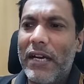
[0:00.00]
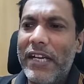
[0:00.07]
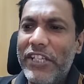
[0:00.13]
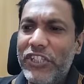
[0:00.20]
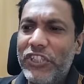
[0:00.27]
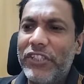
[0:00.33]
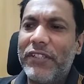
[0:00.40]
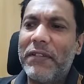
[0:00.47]

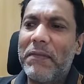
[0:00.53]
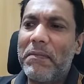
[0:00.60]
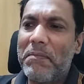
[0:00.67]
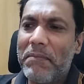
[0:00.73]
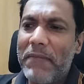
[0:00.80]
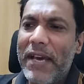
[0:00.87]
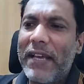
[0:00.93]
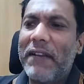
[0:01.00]
Ayr
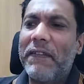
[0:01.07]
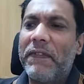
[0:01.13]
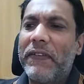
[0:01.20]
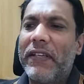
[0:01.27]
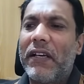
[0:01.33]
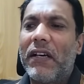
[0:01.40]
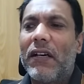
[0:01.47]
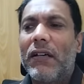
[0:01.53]

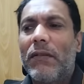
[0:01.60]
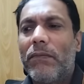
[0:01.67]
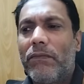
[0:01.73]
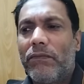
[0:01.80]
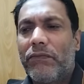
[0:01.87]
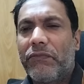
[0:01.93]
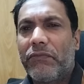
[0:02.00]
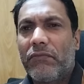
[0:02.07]
Marafia,
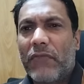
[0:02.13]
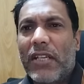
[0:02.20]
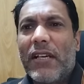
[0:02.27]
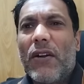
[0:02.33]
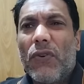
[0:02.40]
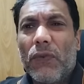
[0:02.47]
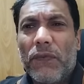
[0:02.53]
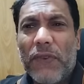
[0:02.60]
around